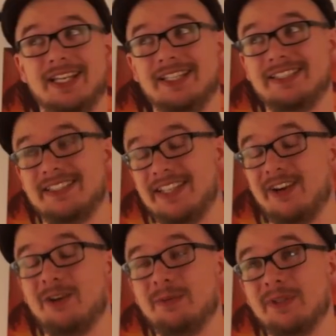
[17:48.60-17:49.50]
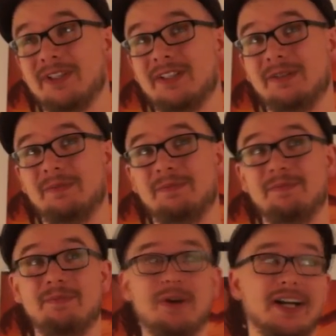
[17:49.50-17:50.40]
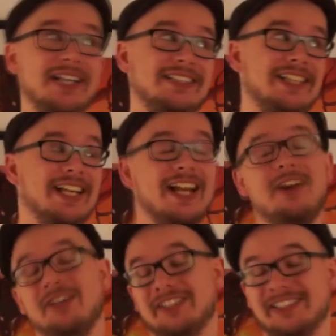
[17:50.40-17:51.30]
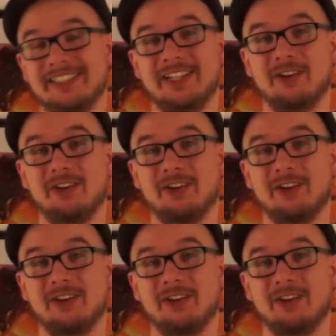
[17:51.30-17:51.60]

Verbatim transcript: It's terrible, but it's hilariously